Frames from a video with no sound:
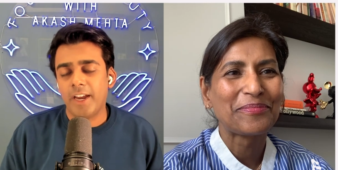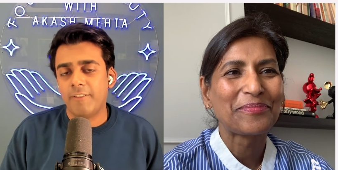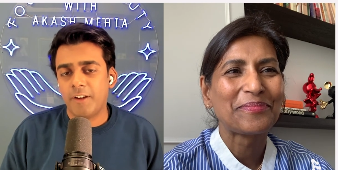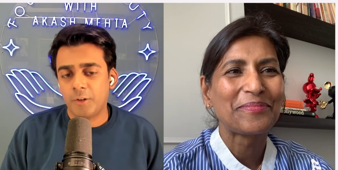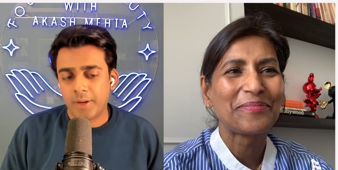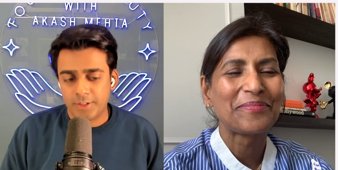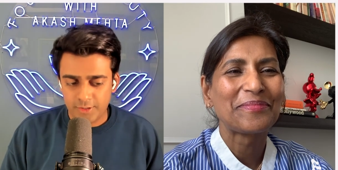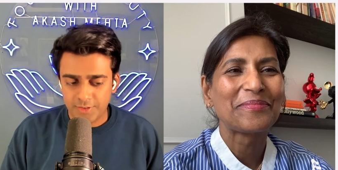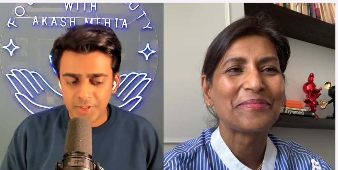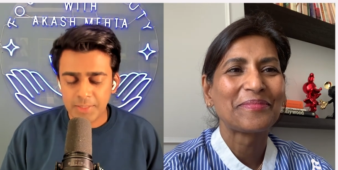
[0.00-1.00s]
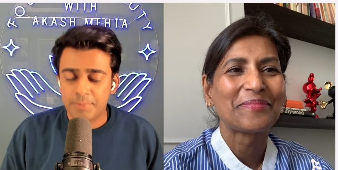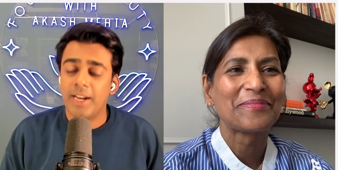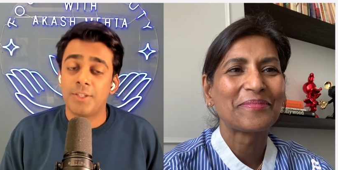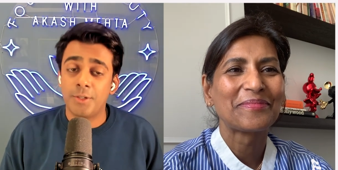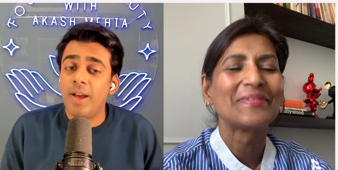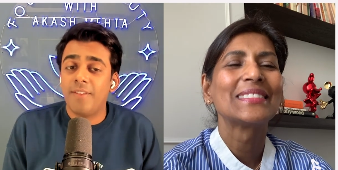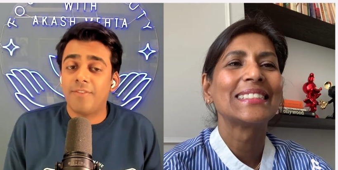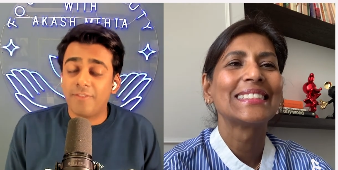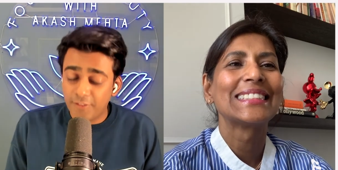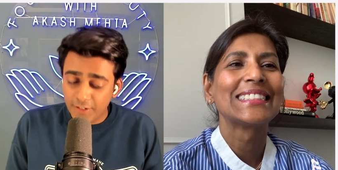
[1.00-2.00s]
Speaker 1: round questions, but I do
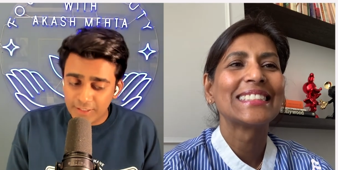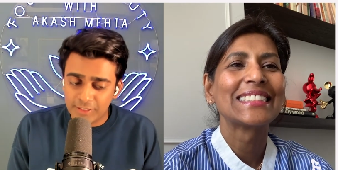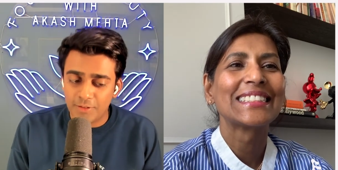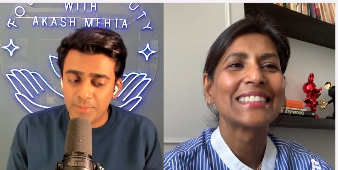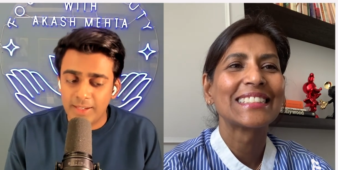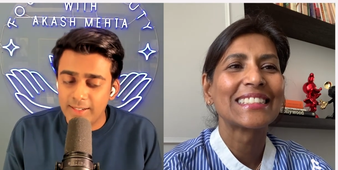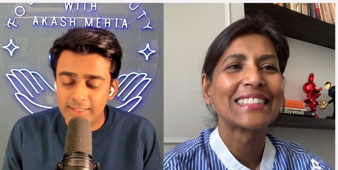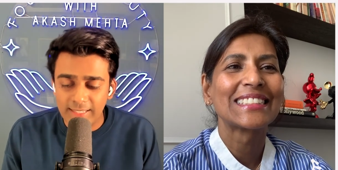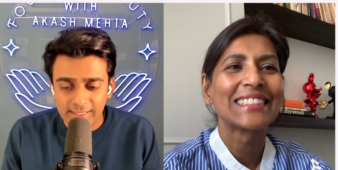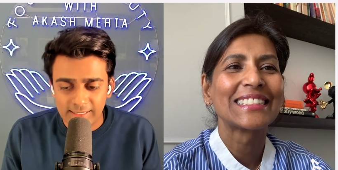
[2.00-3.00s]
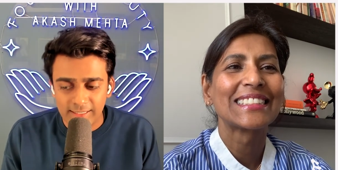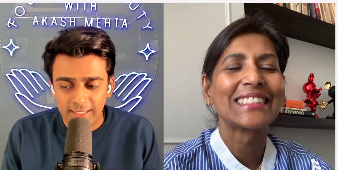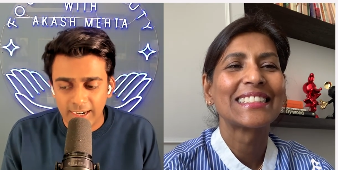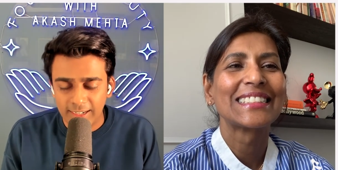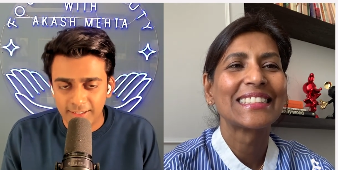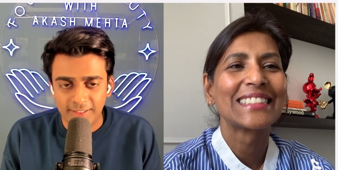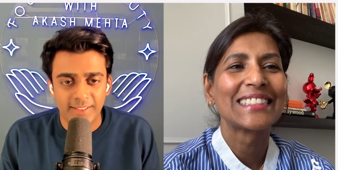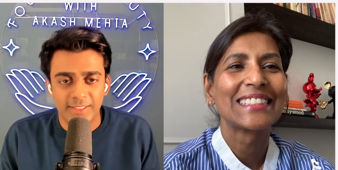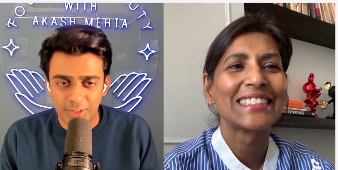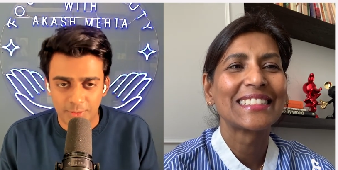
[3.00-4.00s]
have first, Ruby, a desert island
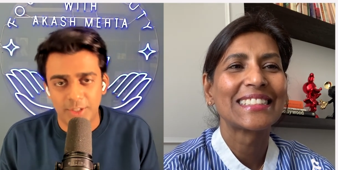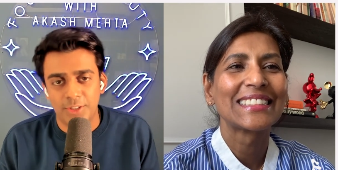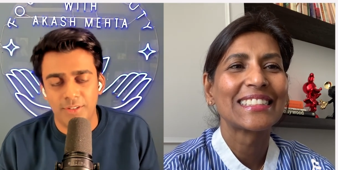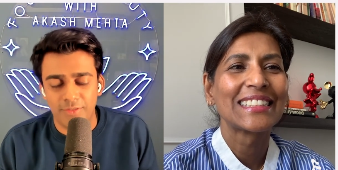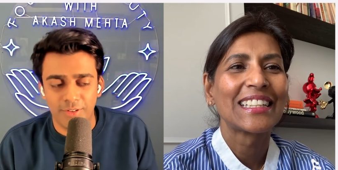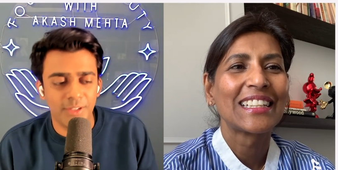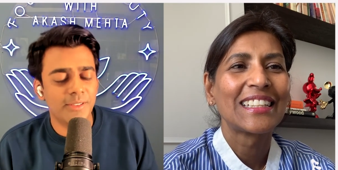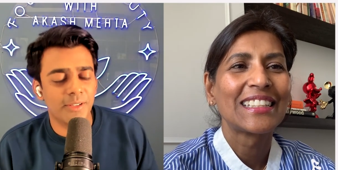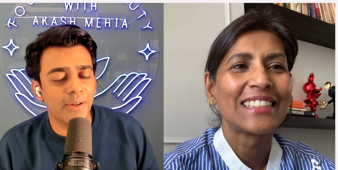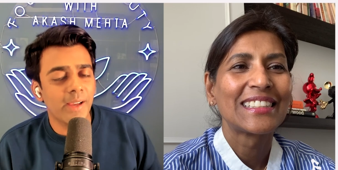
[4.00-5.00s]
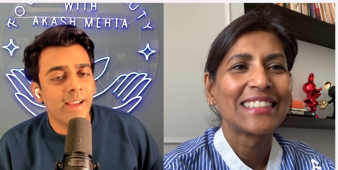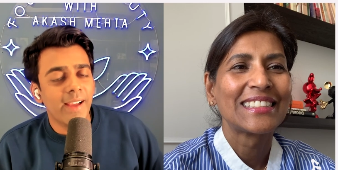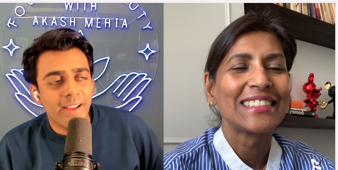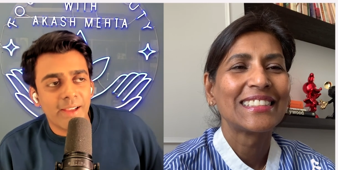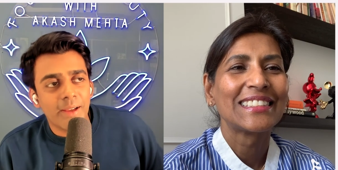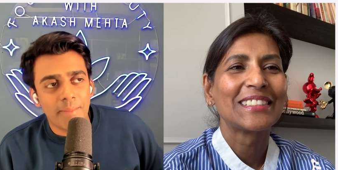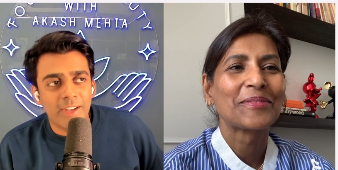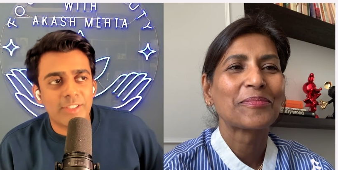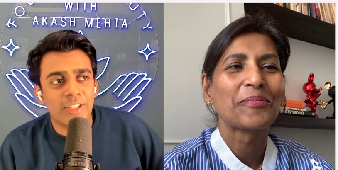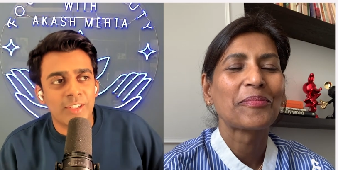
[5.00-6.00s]
situation for you. So
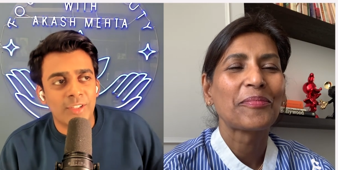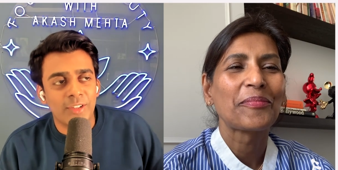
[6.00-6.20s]
imagine you're